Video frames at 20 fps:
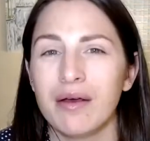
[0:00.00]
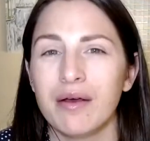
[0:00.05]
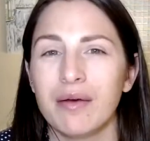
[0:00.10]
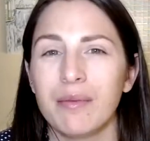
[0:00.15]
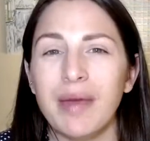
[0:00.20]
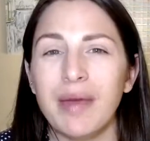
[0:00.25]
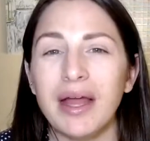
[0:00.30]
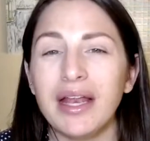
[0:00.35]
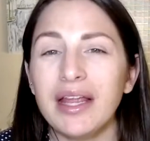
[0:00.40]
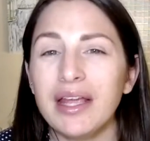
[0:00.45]

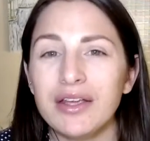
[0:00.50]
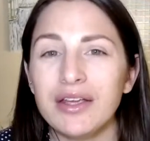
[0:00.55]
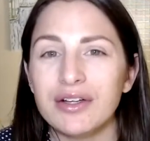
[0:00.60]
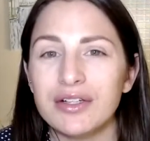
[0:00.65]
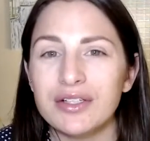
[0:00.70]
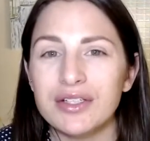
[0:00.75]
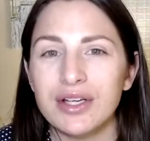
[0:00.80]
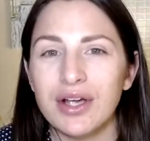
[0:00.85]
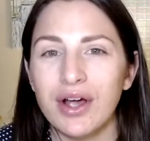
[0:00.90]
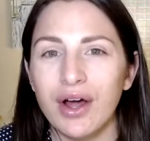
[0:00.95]
Many
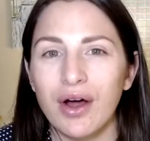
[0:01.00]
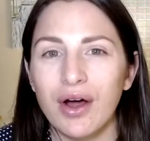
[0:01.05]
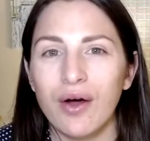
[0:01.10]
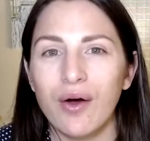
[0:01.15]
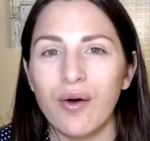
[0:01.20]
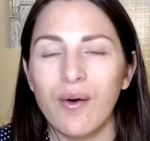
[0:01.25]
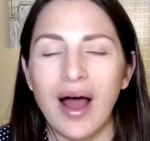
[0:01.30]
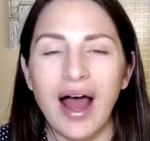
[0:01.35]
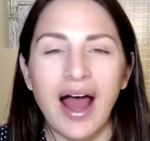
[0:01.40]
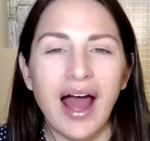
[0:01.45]
years
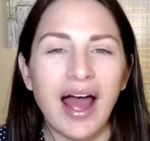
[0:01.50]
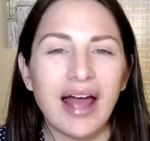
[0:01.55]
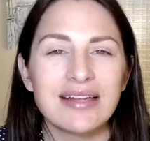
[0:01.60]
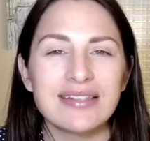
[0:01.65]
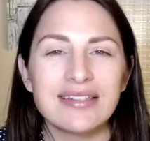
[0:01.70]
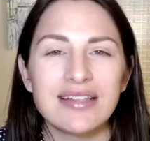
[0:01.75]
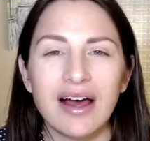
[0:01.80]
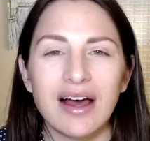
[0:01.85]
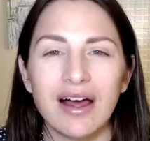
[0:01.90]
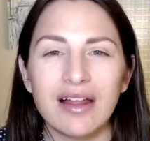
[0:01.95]
ago, I
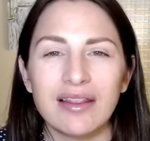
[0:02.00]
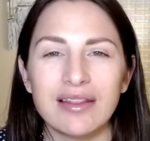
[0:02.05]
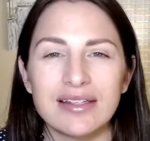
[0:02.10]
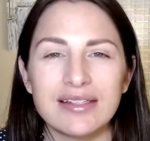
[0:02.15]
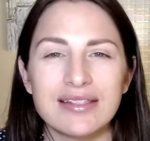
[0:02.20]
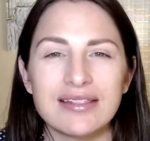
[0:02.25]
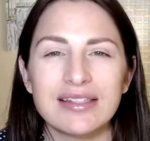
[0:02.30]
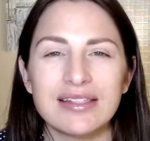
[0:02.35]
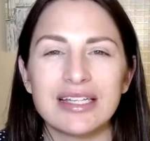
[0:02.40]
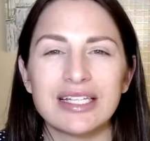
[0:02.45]
saw
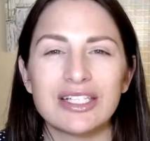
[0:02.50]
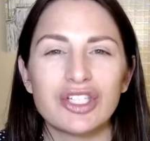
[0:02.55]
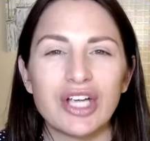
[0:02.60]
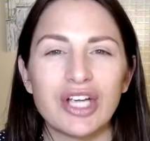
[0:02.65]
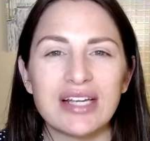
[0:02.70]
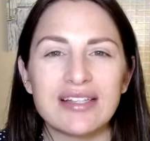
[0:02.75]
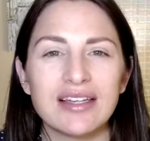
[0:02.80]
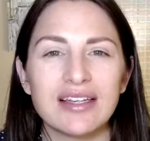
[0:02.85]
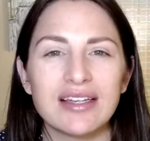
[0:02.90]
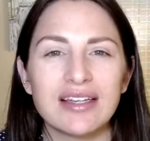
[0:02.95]
this
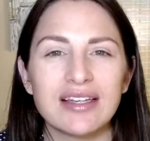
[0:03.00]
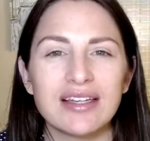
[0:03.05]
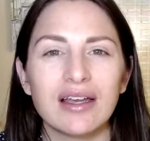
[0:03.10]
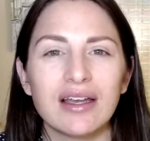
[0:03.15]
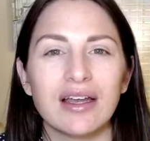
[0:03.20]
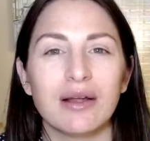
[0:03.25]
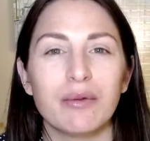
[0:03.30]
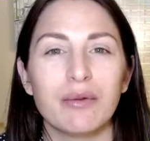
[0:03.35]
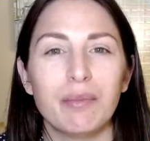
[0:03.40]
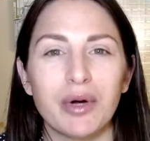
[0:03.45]
suggested
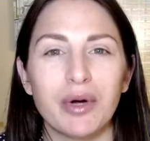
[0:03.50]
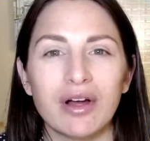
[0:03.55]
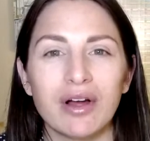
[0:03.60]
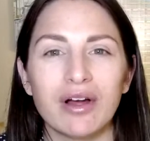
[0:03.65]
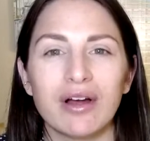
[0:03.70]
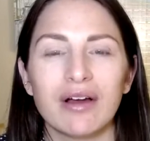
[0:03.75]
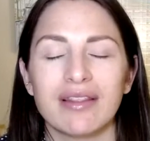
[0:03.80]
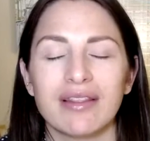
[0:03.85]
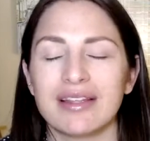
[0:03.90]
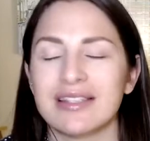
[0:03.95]
in a book
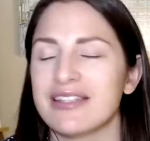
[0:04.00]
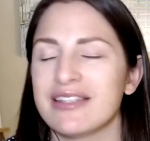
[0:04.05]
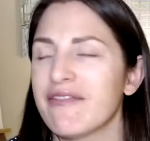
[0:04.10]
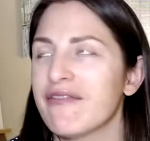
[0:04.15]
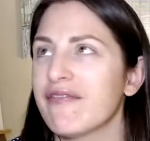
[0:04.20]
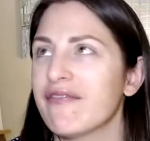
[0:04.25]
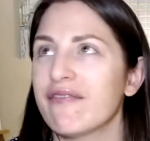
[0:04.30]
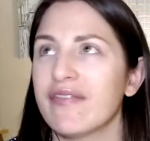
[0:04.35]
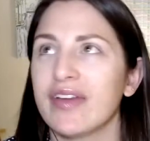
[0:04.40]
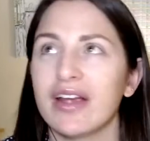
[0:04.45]
that's
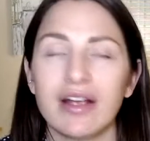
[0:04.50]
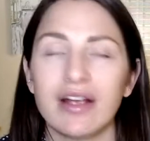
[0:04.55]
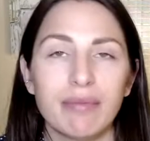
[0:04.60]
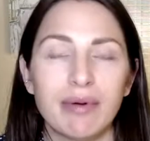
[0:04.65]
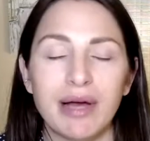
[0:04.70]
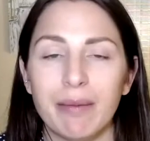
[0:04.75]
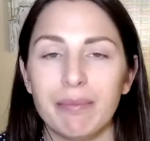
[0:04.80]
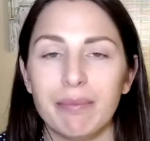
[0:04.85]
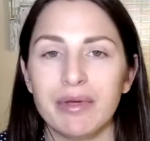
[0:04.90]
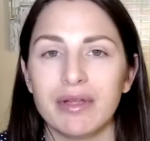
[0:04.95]
very
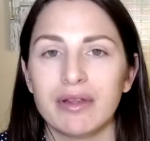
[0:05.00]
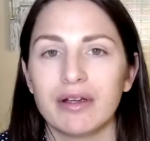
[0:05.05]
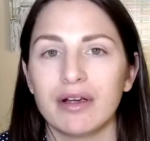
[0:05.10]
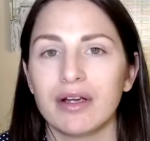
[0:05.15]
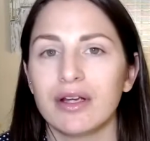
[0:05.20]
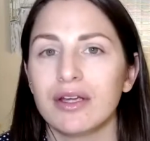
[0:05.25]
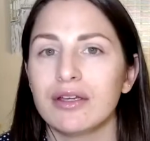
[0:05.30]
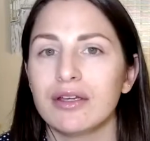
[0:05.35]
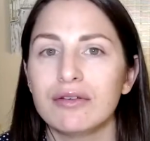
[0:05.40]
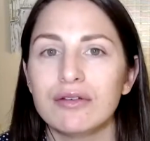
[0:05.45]
popular,
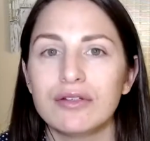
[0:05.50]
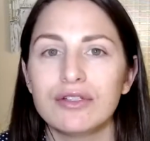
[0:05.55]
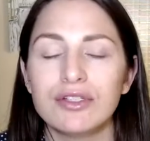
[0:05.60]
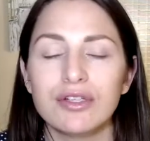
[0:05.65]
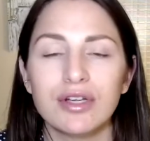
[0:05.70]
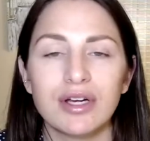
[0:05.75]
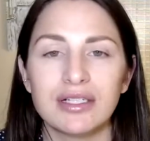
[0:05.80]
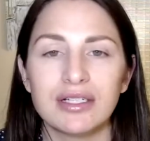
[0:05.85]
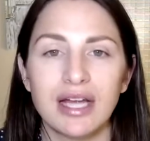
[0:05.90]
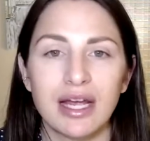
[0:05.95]
huge New
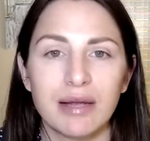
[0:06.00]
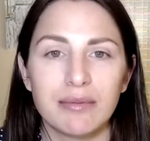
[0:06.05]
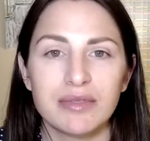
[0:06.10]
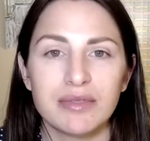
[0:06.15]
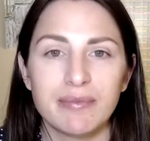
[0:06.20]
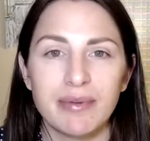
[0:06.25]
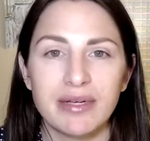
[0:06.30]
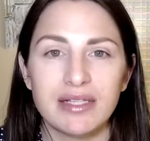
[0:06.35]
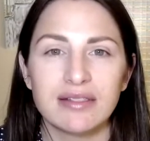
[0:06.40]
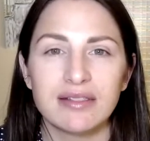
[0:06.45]
York Times
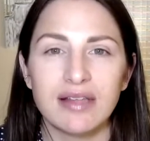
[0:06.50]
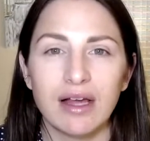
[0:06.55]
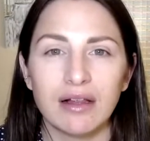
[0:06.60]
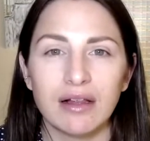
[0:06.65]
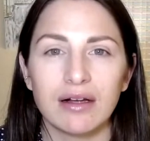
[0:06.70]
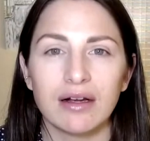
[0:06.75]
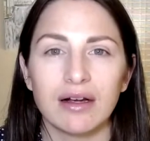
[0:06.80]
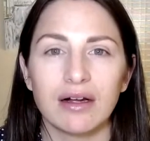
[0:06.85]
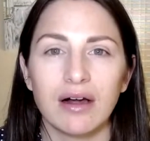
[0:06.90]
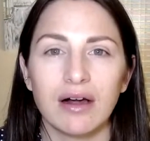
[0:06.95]

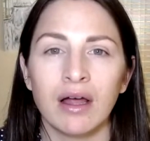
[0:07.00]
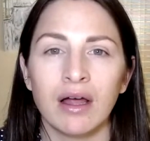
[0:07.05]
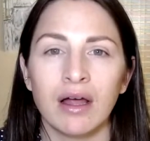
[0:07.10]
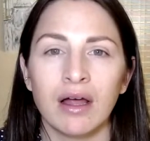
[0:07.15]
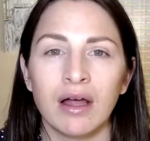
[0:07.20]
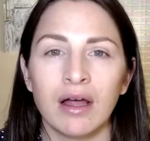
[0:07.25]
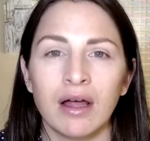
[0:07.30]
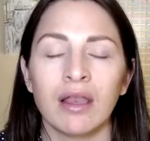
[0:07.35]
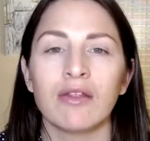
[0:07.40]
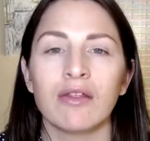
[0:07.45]
bestseller
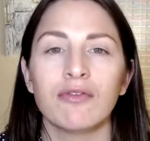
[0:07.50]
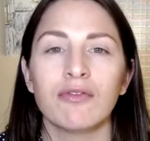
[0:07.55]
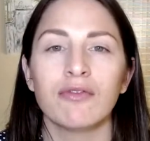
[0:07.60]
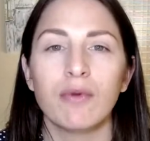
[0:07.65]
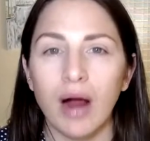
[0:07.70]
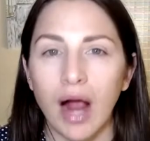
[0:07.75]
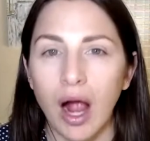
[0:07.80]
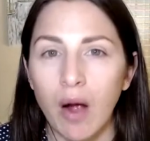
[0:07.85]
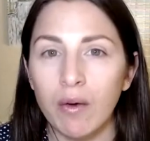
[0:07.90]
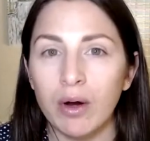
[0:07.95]
called The
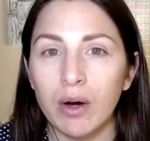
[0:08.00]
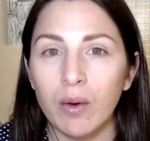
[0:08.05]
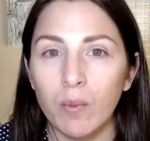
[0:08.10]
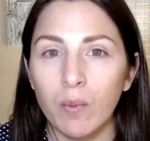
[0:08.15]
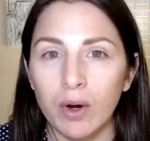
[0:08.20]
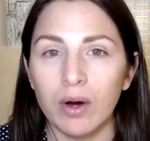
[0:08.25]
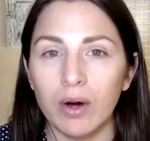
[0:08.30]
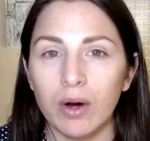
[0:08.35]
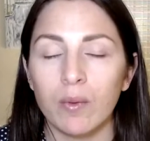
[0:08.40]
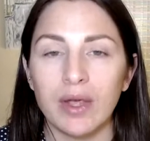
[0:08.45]
4-Hour
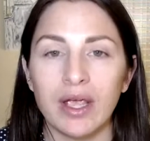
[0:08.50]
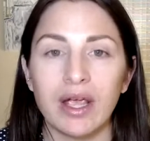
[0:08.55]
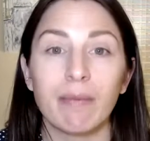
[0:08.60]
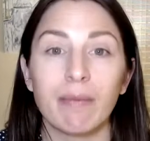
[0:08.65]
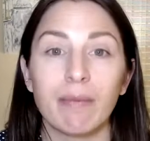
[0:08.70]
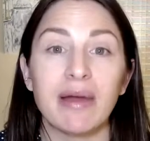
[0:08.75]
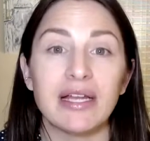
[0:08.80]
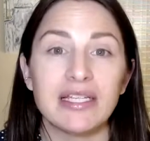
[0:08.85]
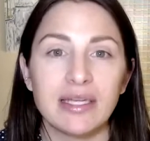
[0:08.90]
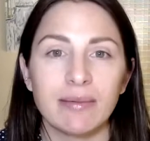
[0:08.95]
Workweek
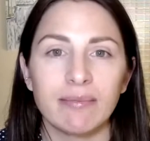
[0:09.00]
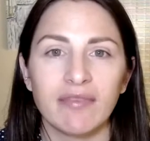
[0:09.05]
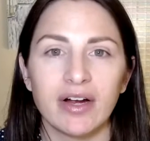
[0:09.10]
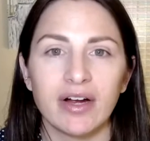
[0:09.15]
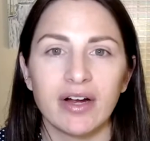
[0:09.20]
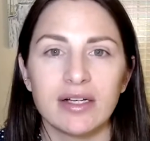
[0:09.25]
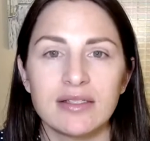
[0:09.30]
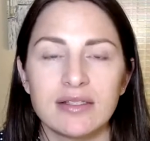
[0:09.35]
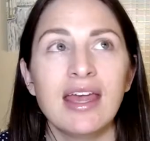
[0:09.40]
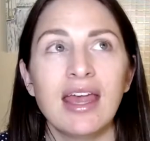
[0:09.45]
by Tim
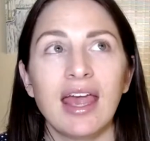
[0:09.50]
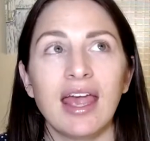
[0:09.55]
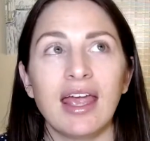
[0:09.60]
Ferriss.